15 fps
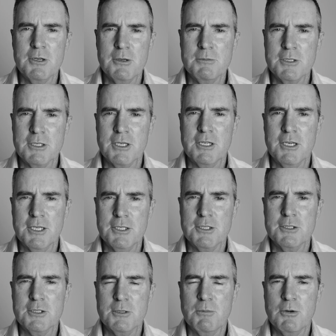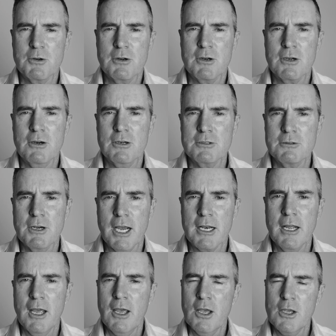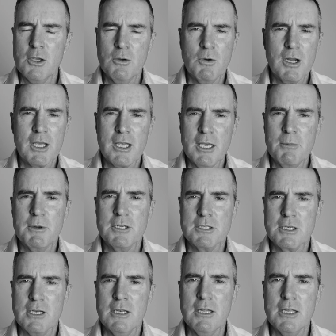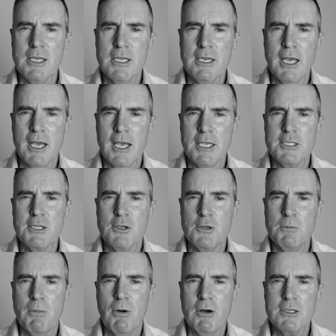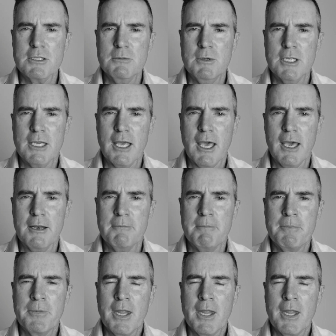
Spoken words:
terms and conditions to put on a contract. You want to keep it as clean as you possibly can.